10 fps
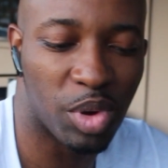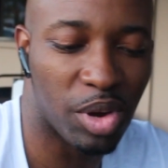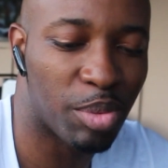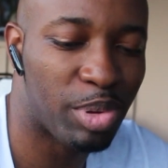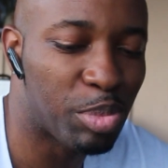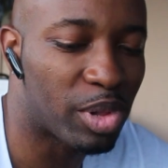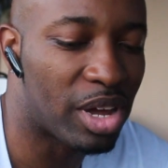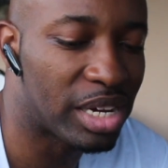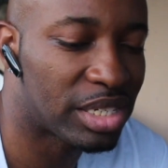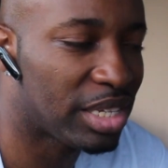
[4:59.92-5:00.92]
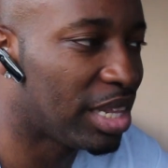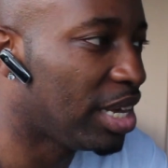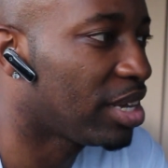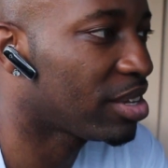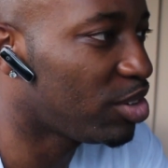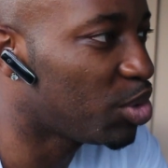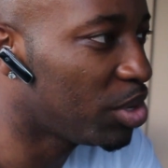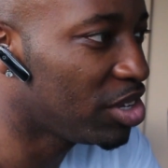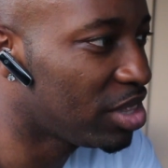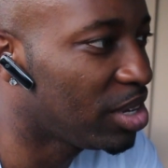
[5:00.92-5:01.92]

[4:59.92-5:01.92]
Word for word: where people are actually like doing their